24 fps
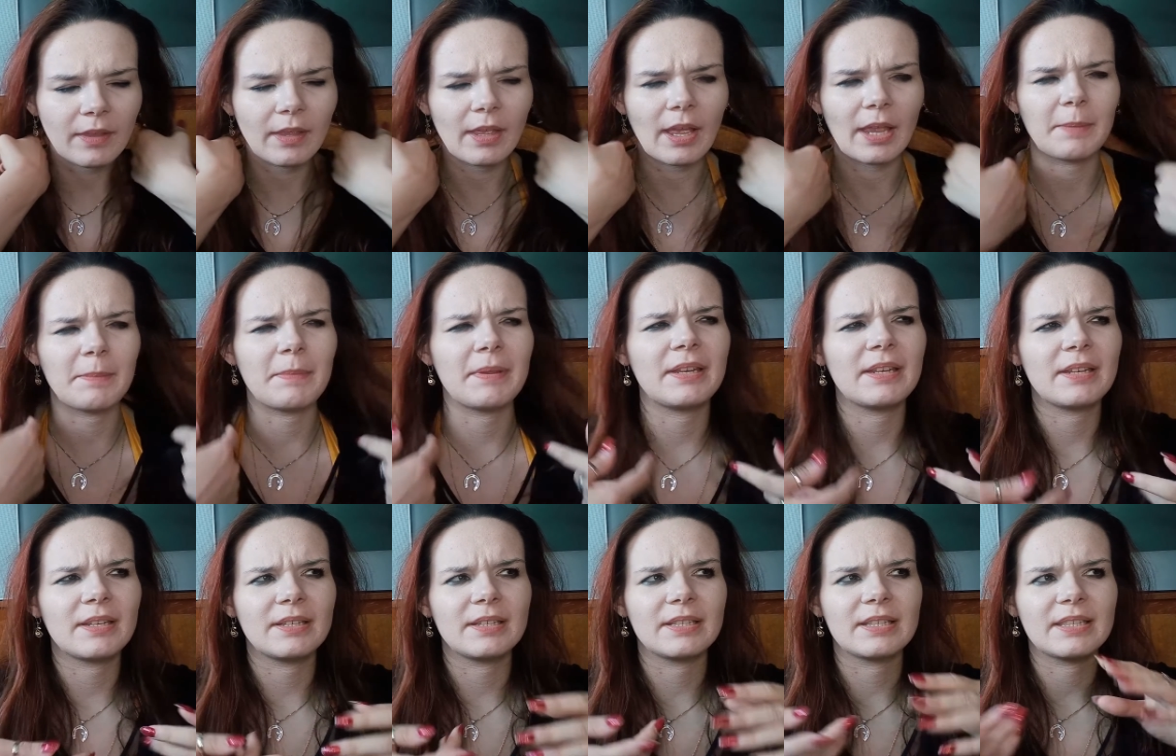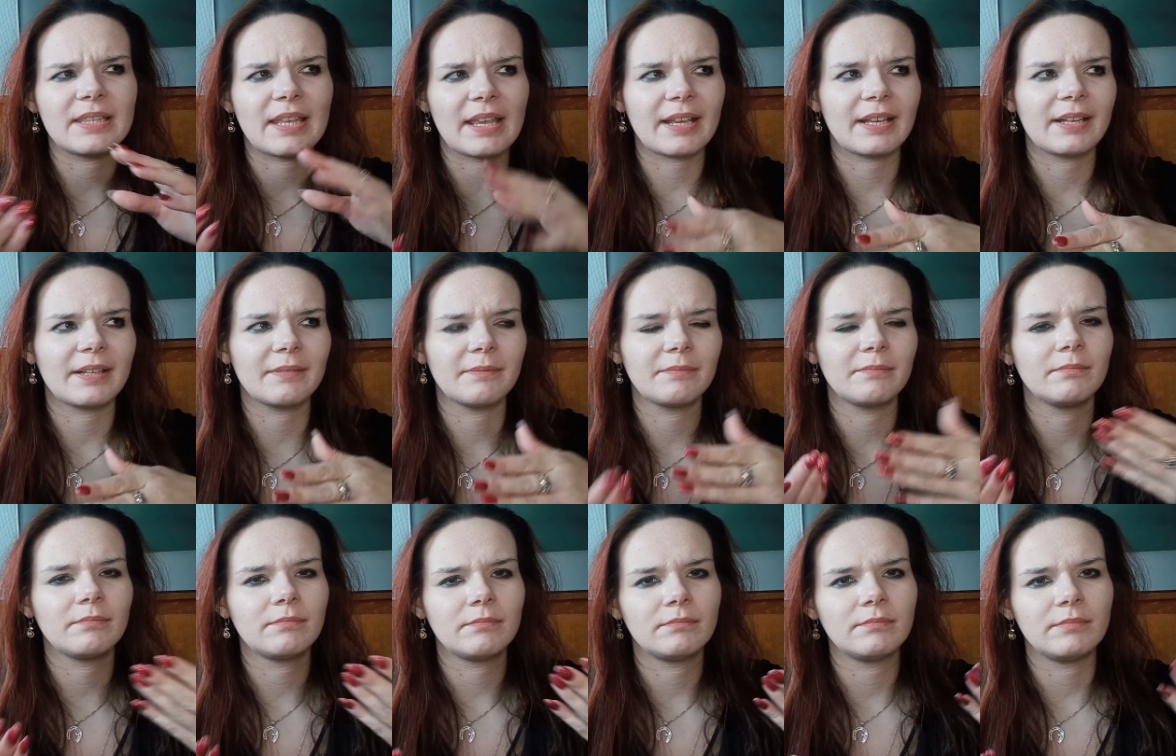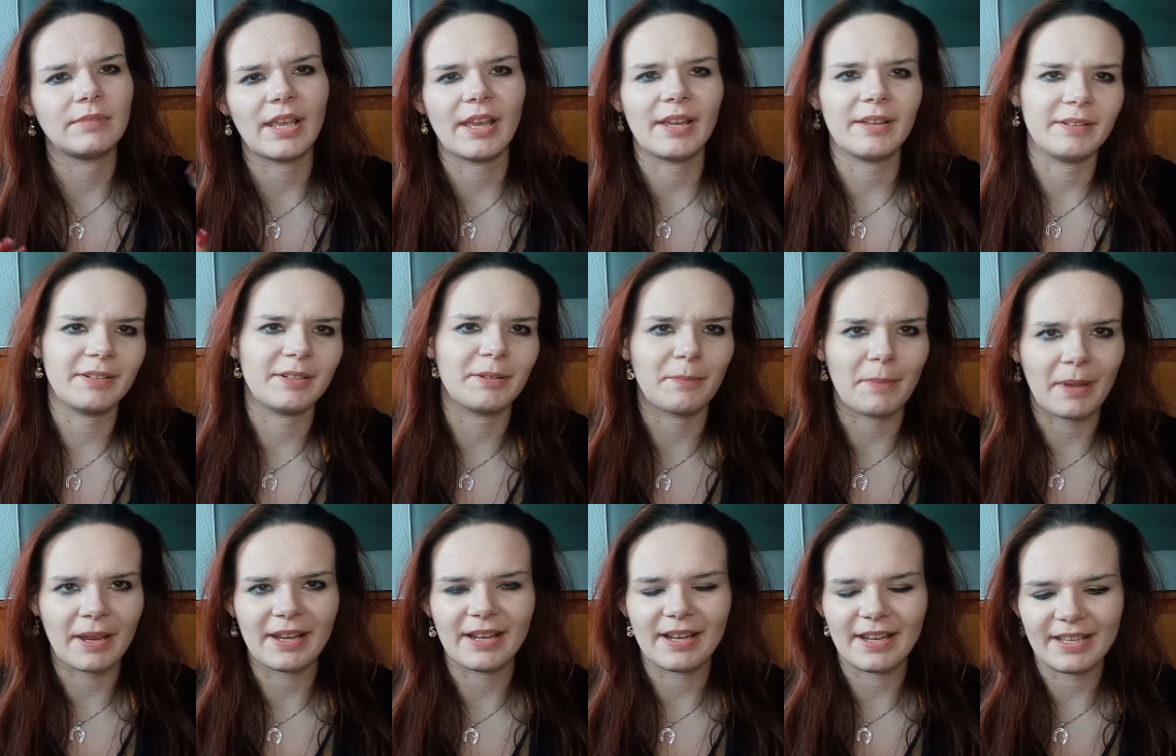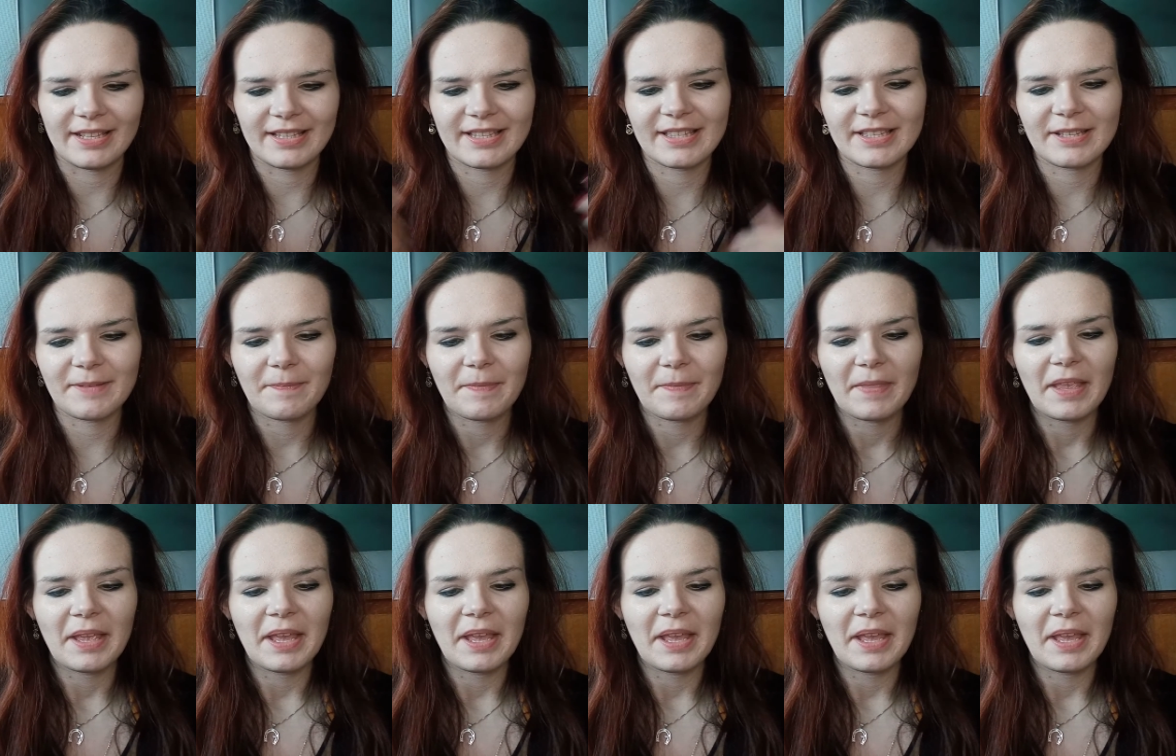I mean the main leads.